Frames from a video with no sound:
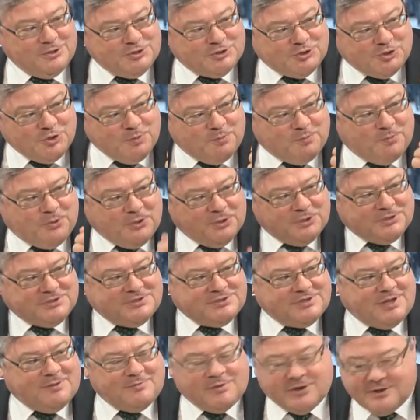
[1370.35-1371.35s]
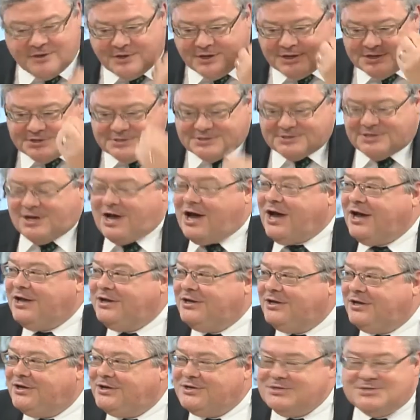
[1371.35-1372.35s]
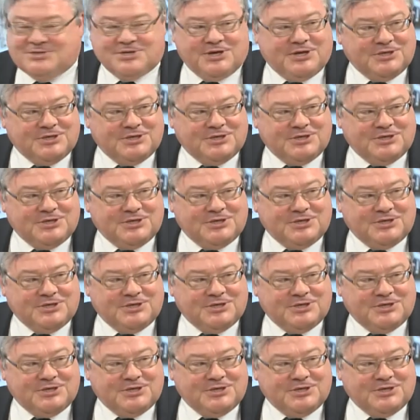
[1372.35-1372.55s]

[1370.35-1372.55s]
to put some of these ideas